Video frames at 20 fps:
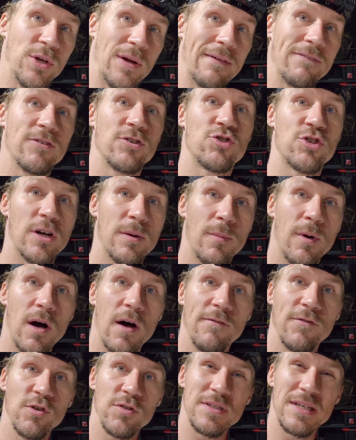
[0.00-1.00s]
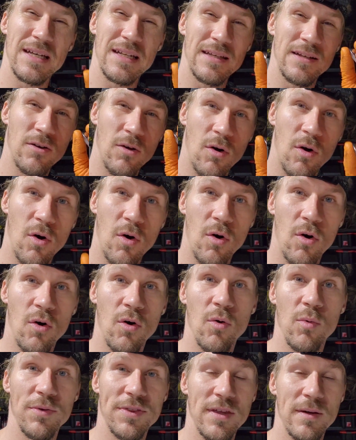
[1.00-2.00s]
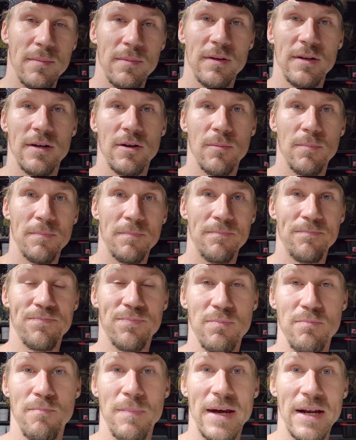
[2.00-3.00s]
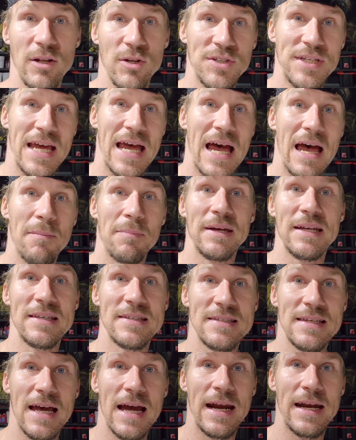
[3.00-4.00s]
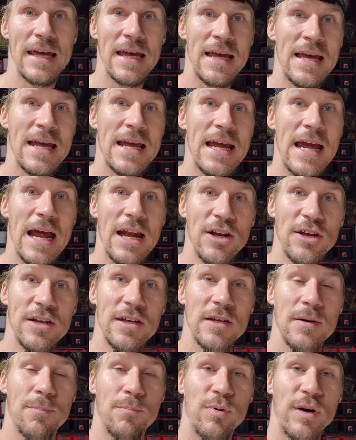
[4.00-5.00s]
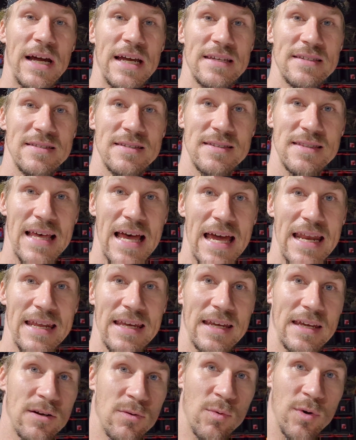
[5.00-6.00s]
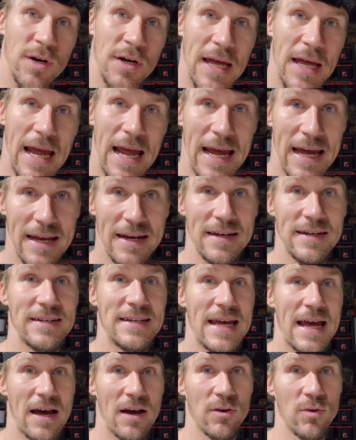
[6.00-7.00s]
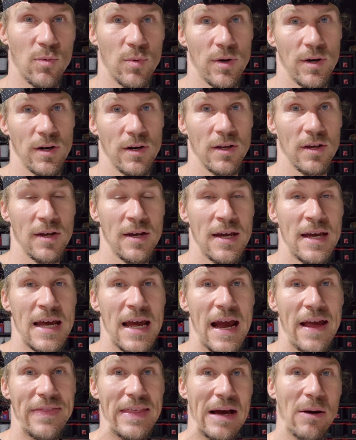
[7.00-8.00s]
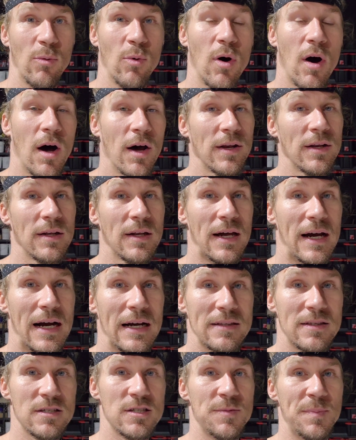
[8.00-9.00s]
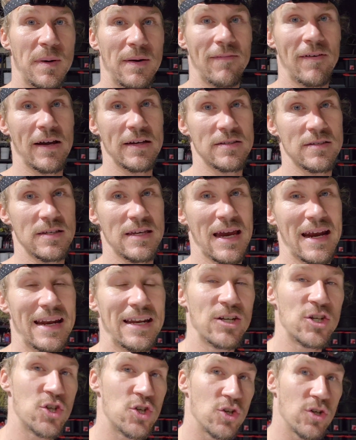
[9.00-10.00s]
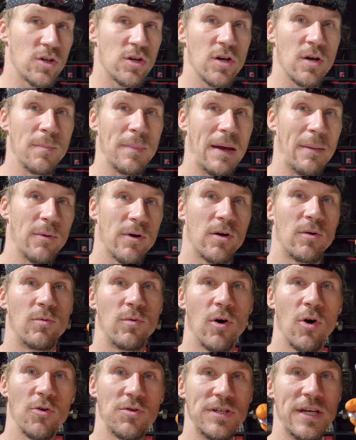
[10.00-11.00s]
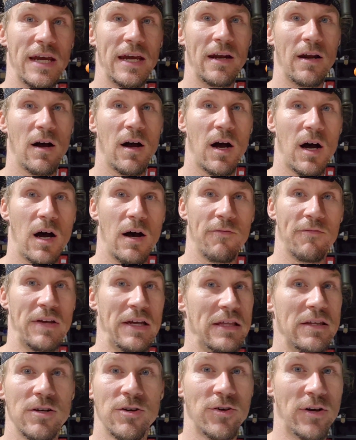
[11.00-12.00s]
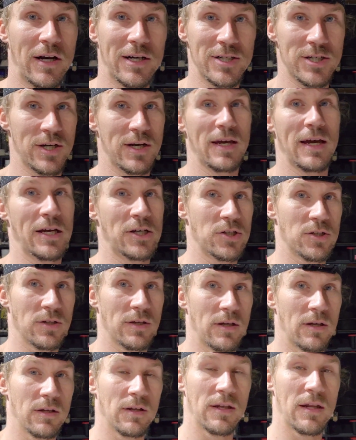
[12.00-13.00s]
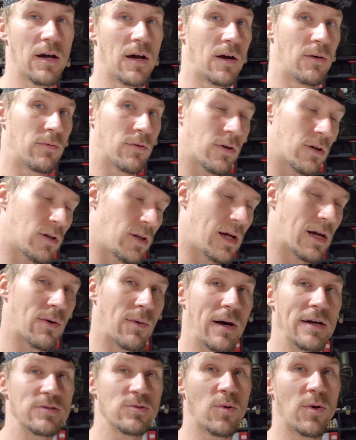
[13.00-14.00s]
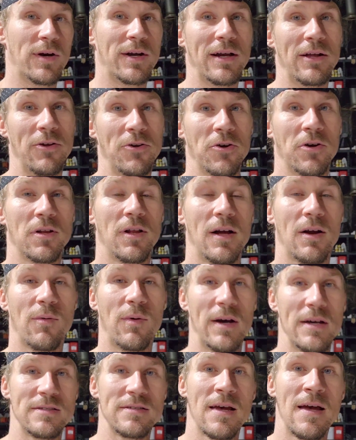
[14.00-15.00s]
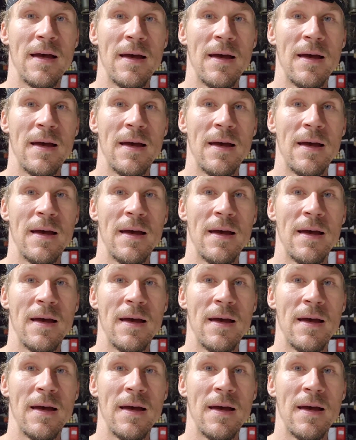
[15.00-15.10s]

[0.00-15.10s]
you have the trim off, you'll see a little hole with a little metal tab inside, and you need to press that inward and downward, and that will unlock the Spirit of Ecstasy, and it should be able to rotate off either direction, actually, clockwise or counterclockwise.